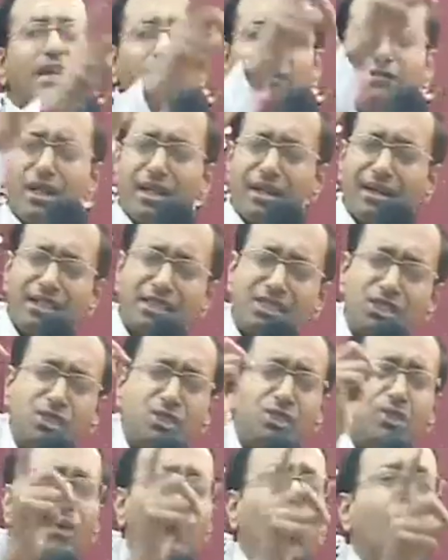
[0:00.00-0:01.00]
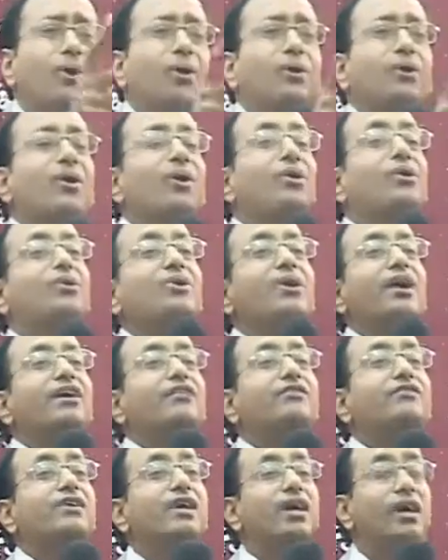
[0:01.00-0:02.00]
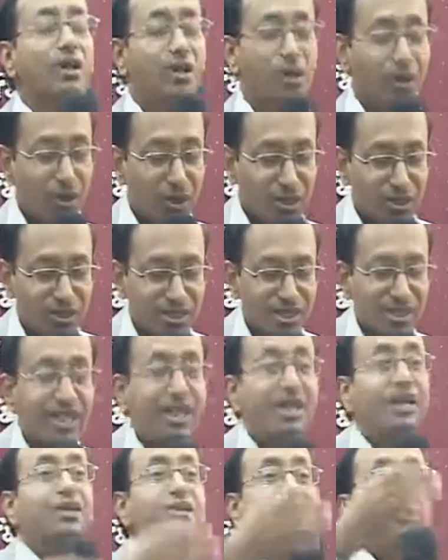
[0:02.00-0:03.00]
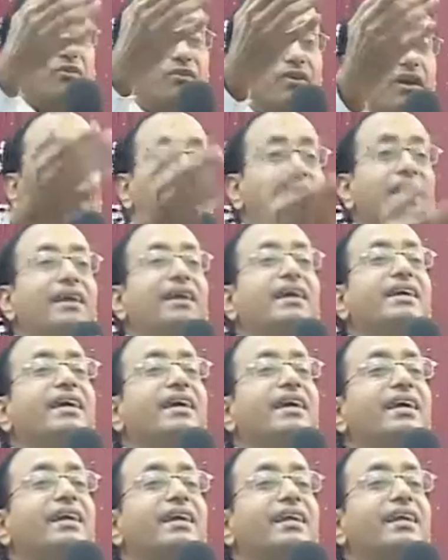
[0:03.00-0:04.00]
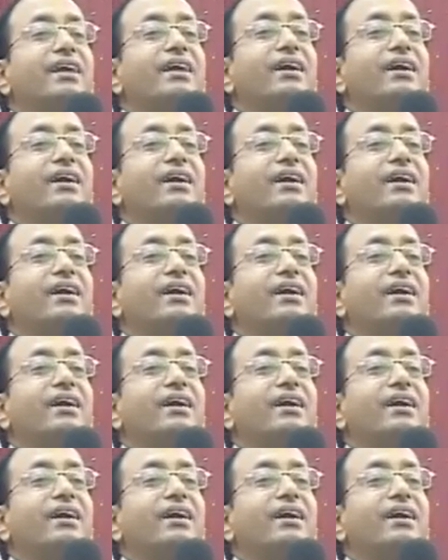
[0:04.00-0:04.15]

He will restore all you have lost. You will regain.